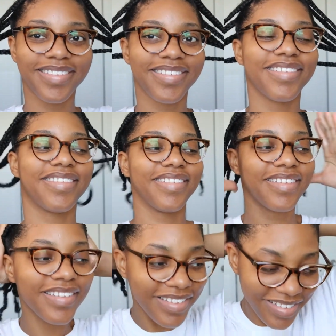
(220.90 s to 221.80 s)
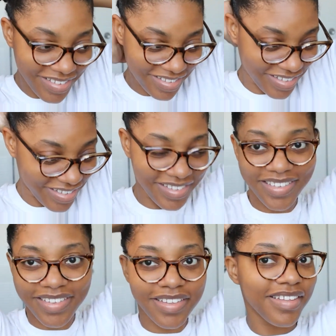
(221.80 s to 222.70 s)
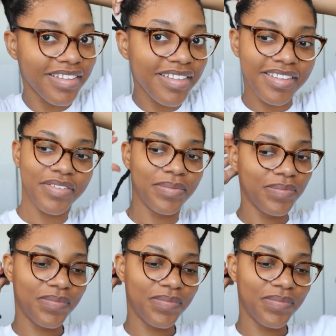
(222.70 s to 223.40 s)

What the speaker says: on my hands. And this will help to